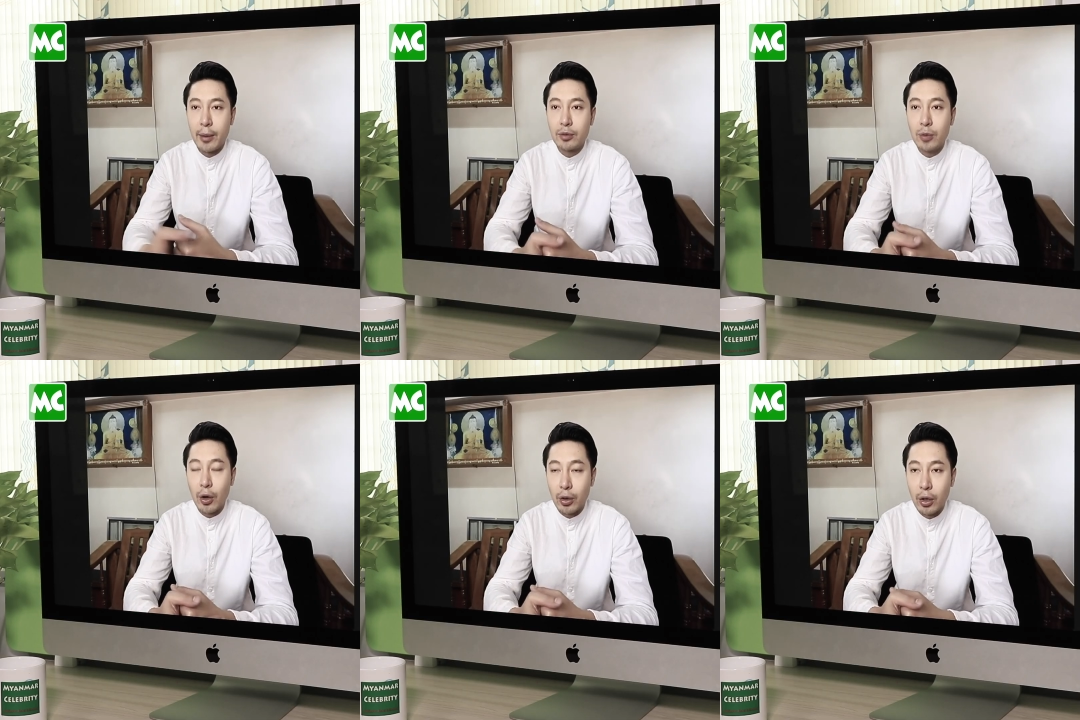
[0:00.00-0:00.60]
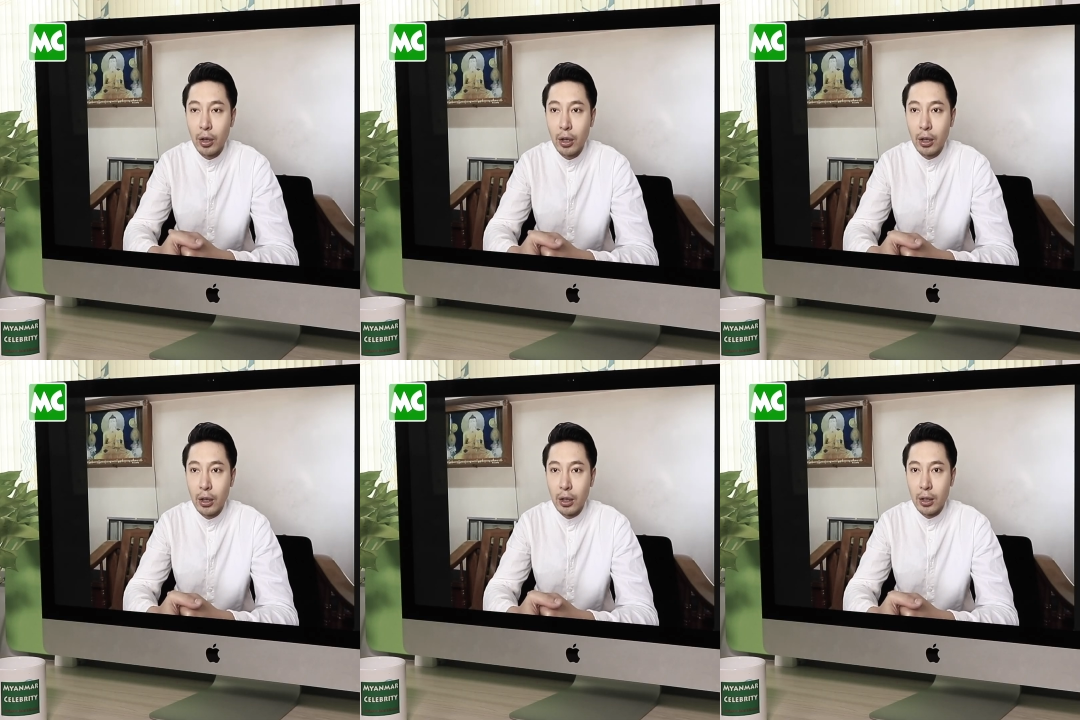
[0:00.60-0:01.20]
More
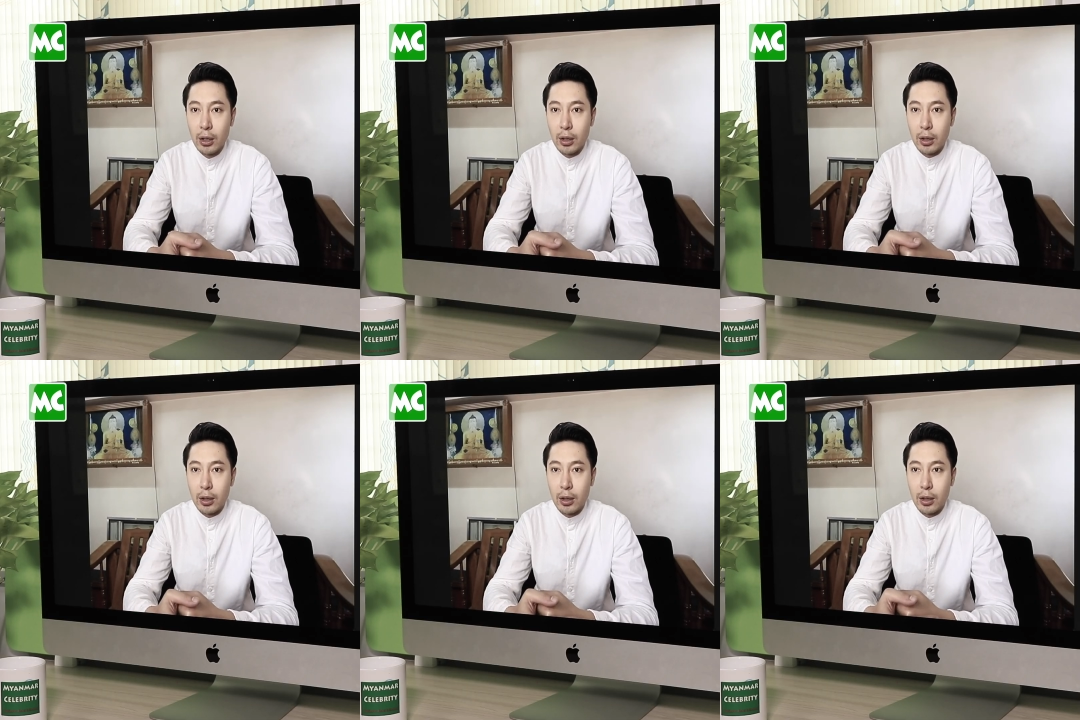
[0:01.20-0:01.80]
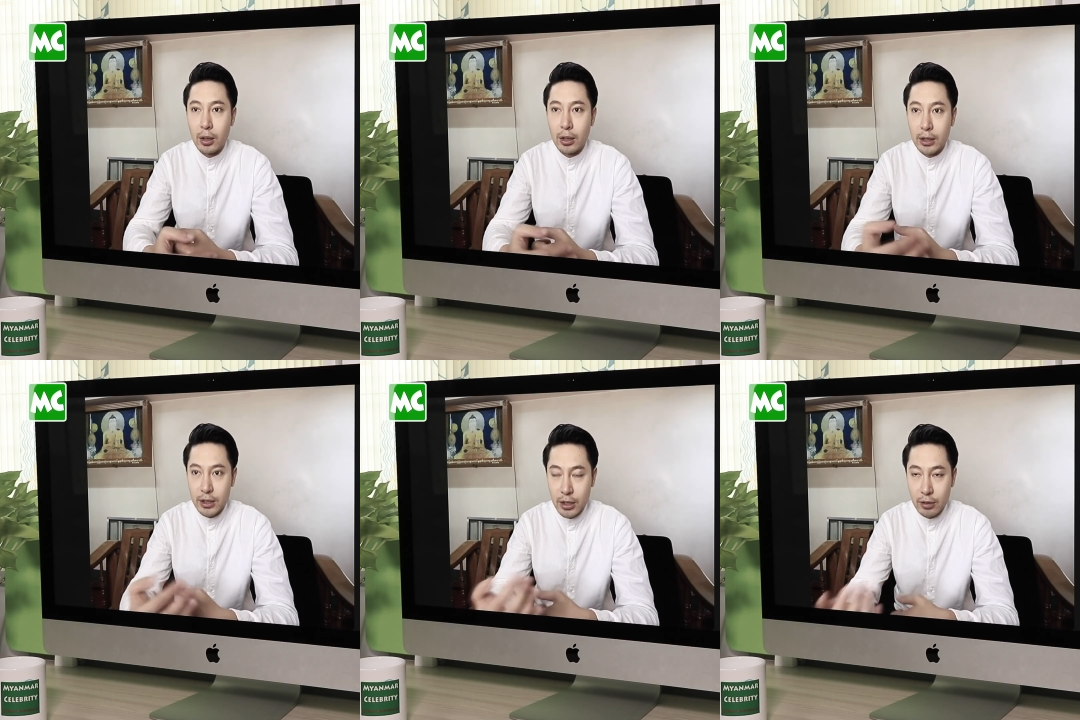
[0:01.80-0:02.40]
or
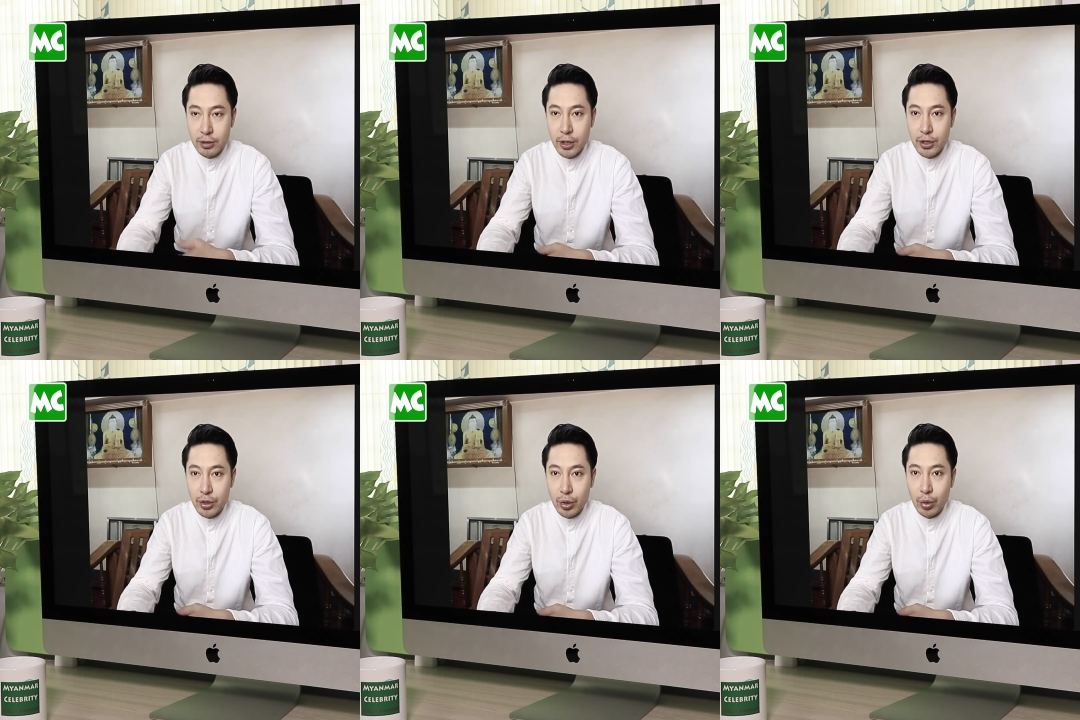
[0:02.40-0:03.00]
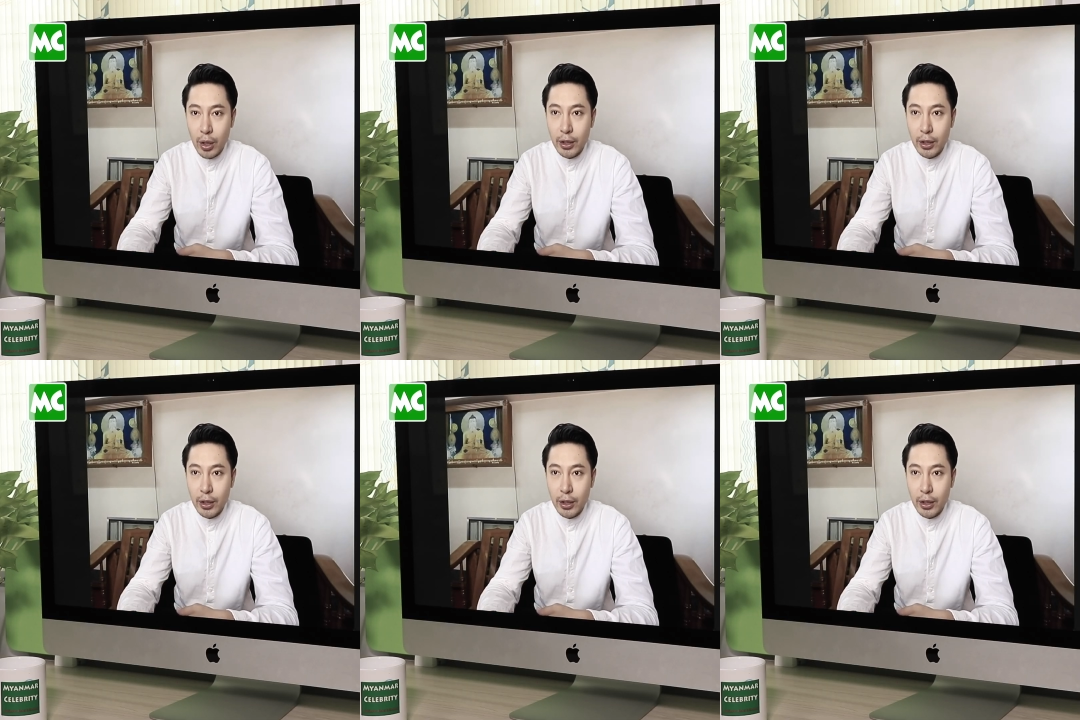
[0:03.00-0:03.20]
the Chelsea Joe or